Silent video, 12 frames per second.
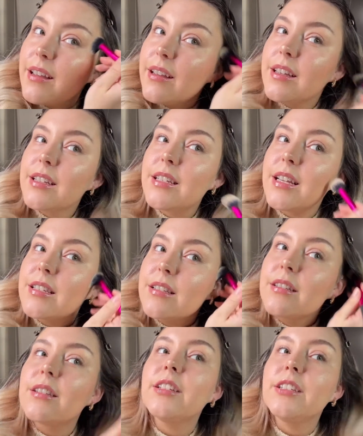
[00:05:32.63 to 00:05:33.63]
It
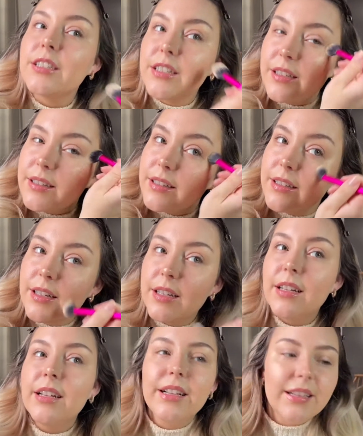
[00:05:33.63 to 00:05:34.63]
doesn't look
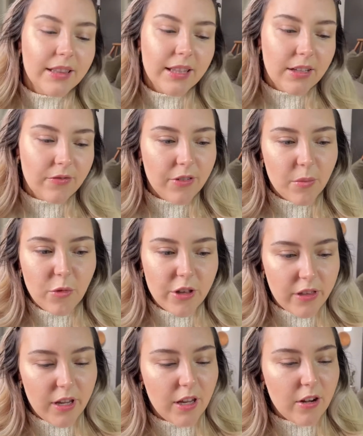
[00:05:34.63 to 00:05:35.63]
lit from
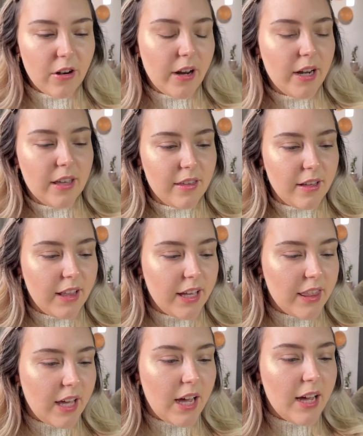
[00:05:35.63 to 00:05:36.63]
within or anything like
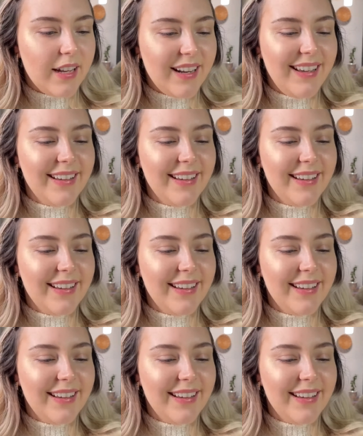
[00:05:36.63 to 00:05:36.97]
that.